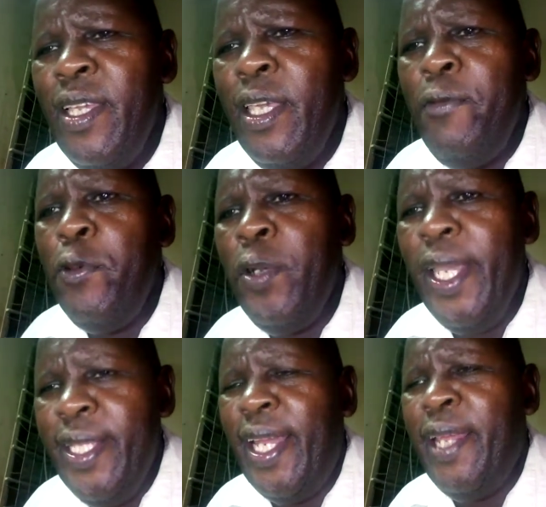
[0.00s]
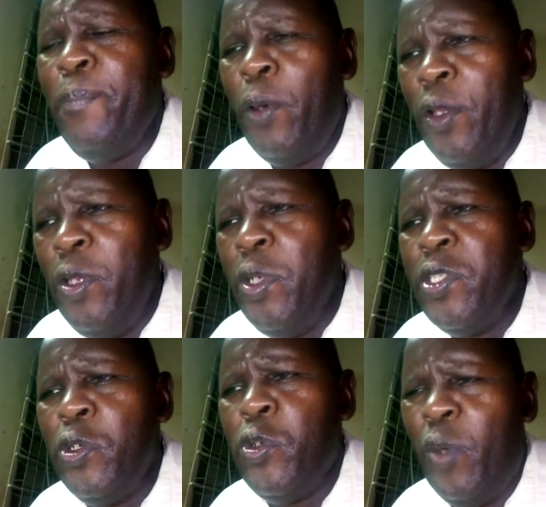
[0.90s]
If you hate an employee who is
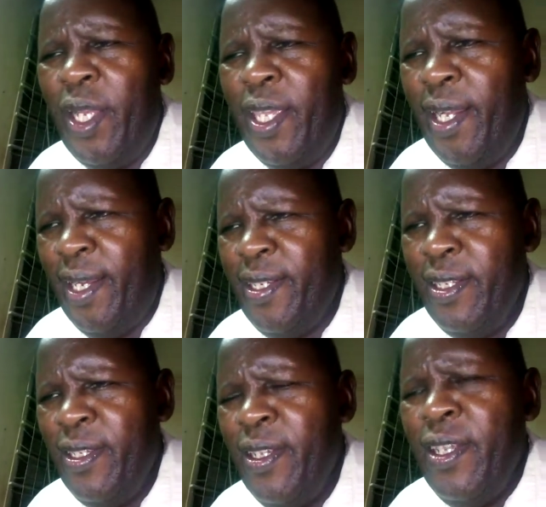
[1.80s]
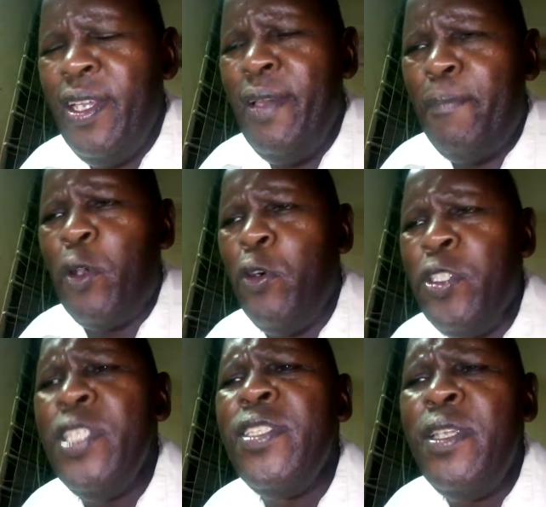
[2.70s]
not working hard because
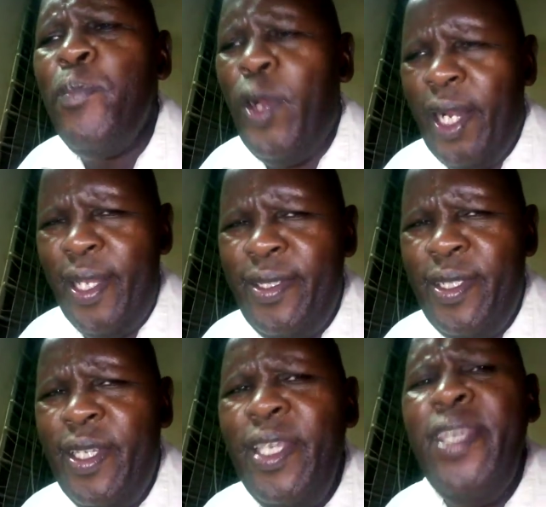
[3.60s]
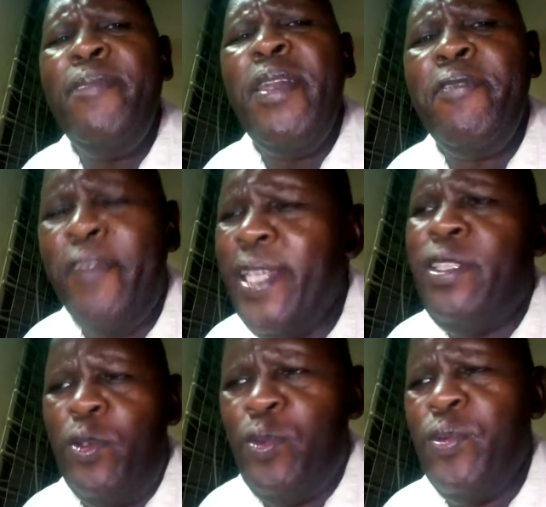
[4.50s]
he's demoralized, he may fight
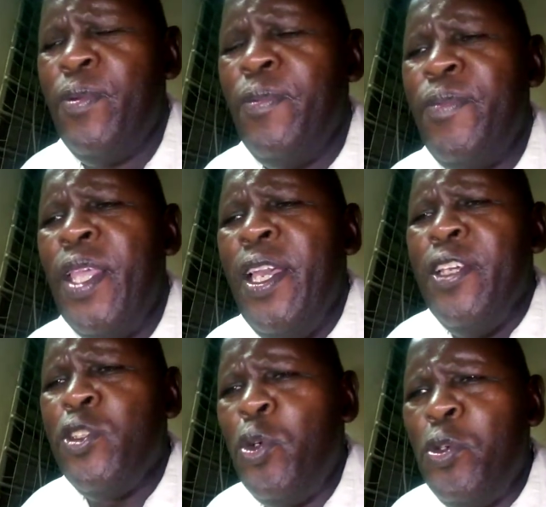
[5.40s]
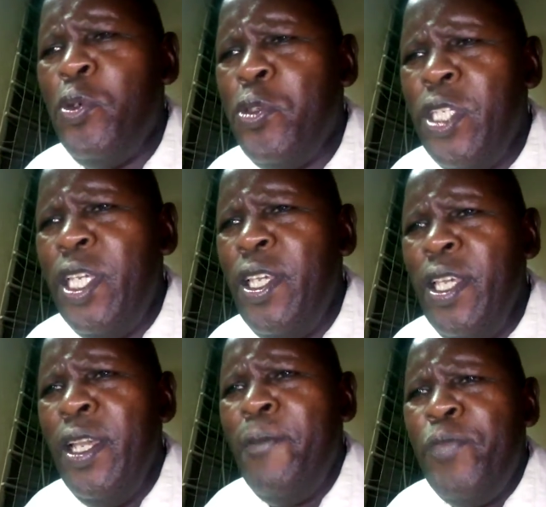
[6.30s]
you. So you
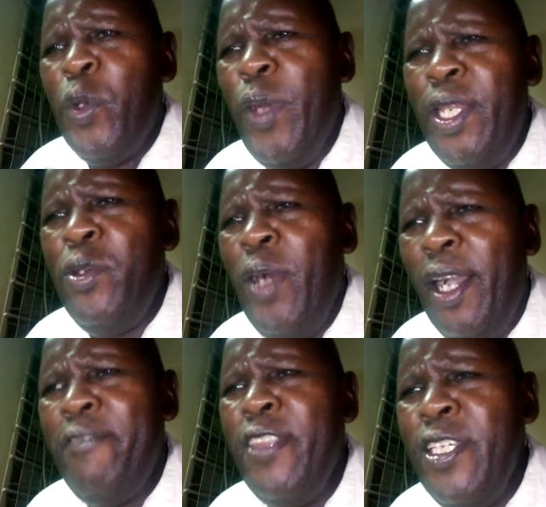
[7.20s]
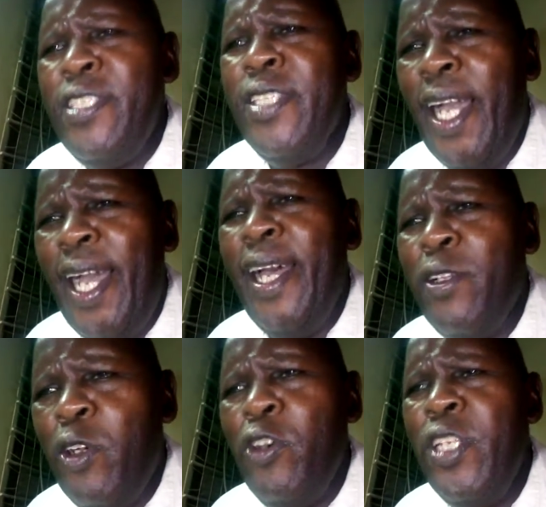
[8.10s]
see, when you have these are
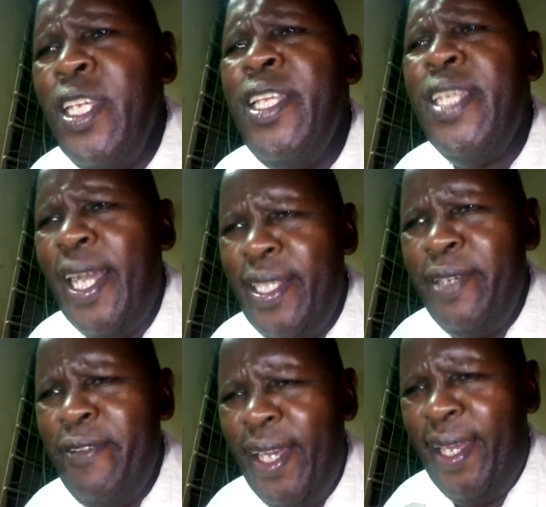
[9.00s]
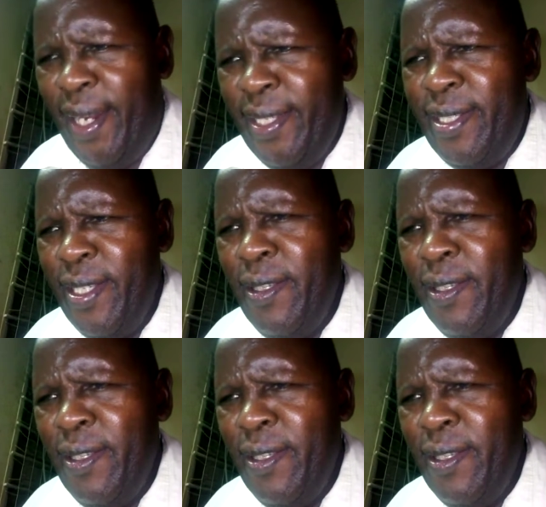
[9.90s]
called inductive errors,